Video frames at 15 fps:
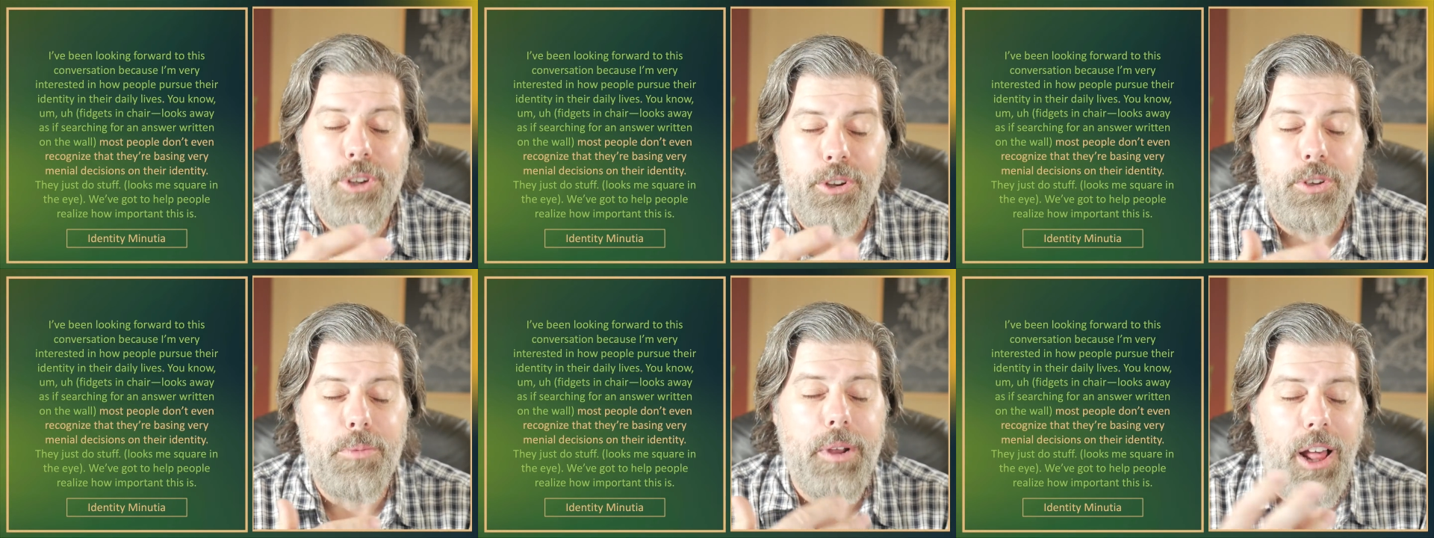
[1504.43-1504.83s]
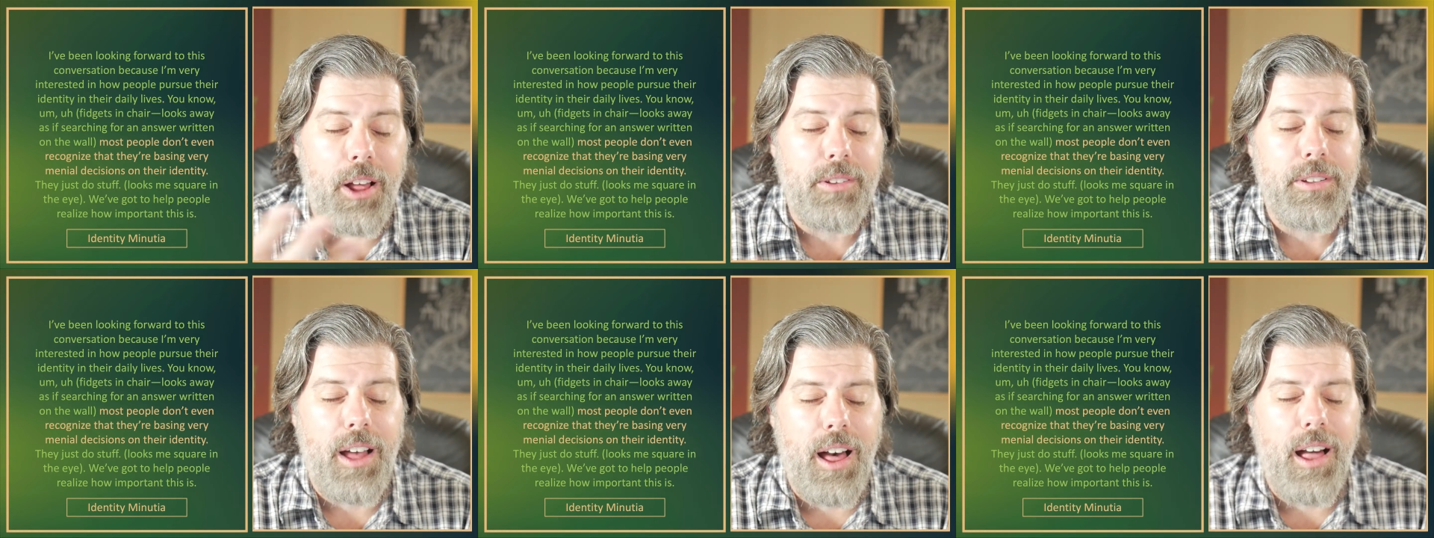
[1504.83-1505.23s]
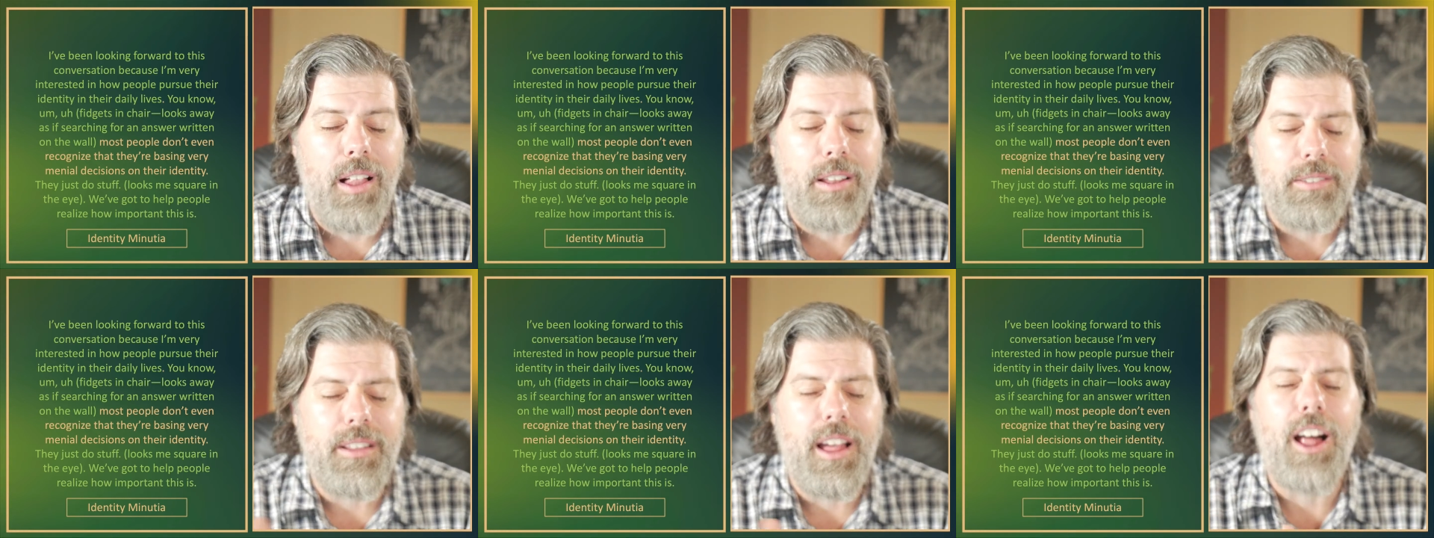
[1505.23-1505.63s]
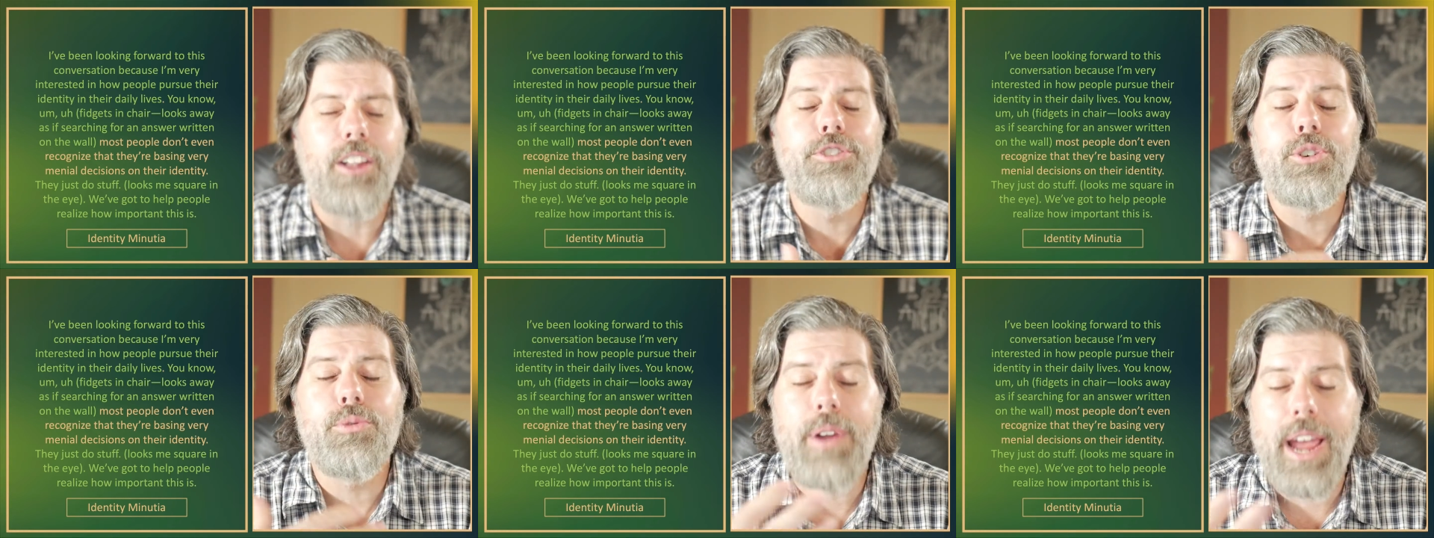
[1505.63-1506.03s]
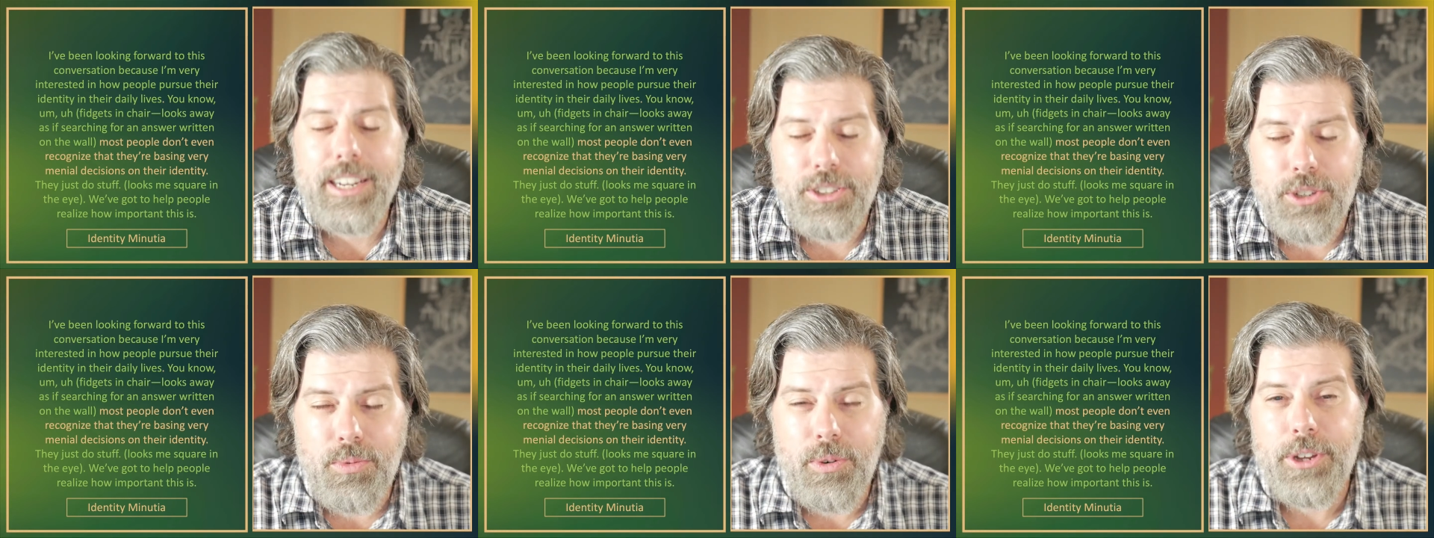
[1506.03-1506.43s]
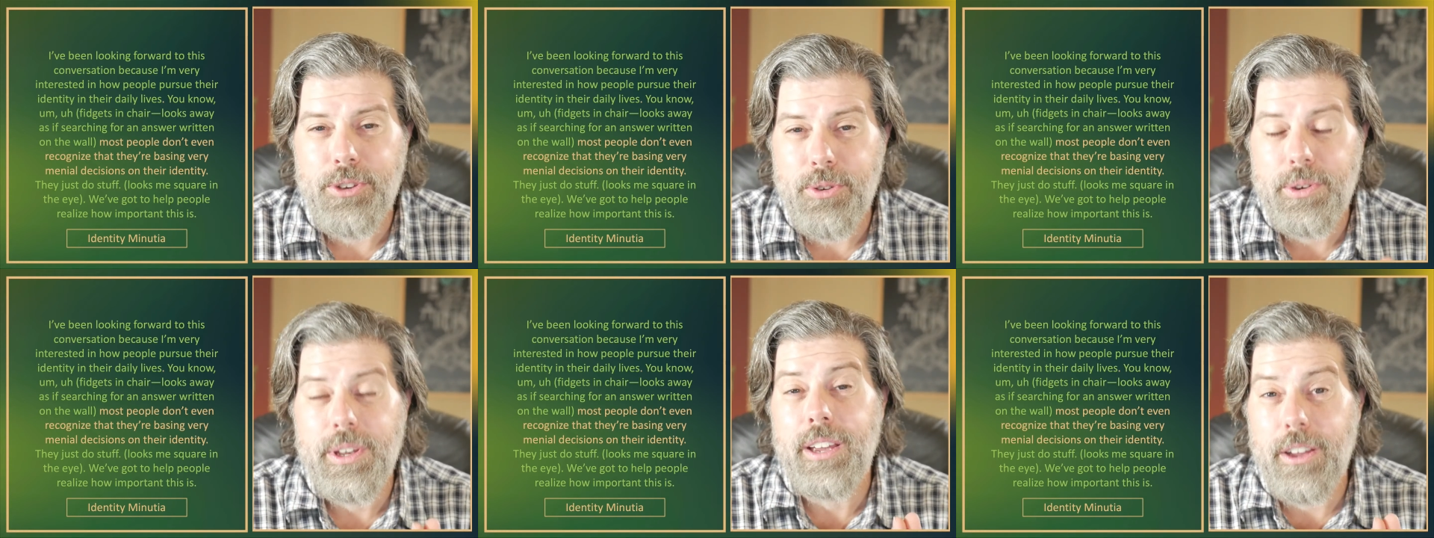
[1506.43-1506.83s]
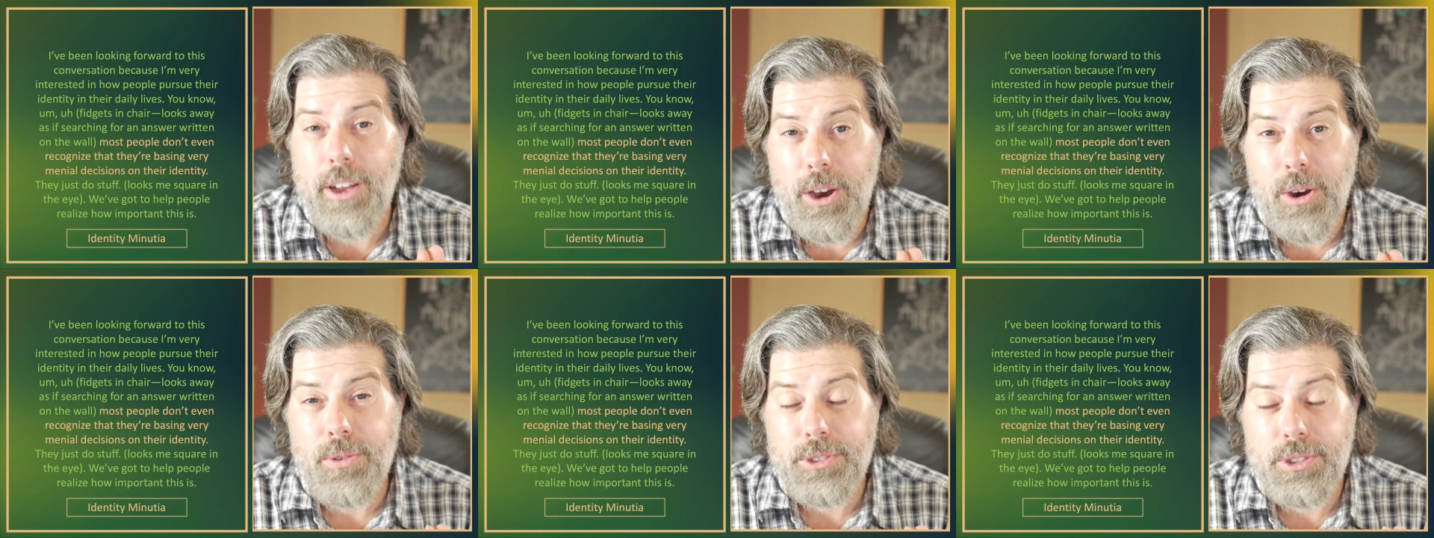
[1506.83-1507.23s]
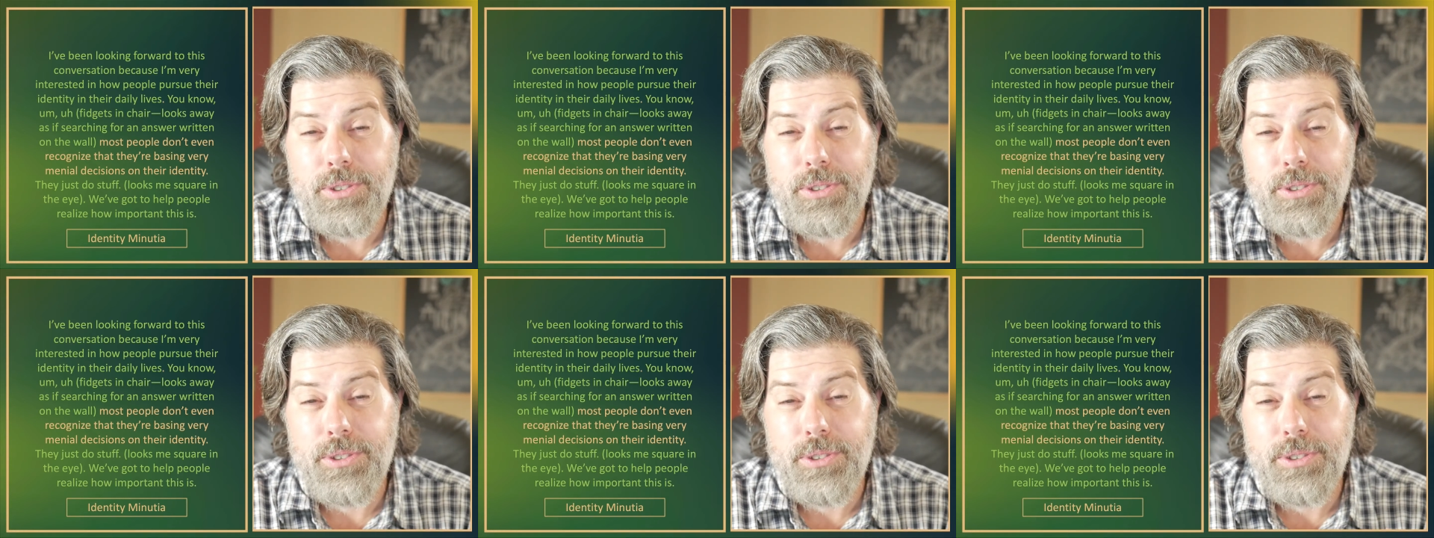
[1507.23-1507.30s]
show you, but I'll direct you where you can go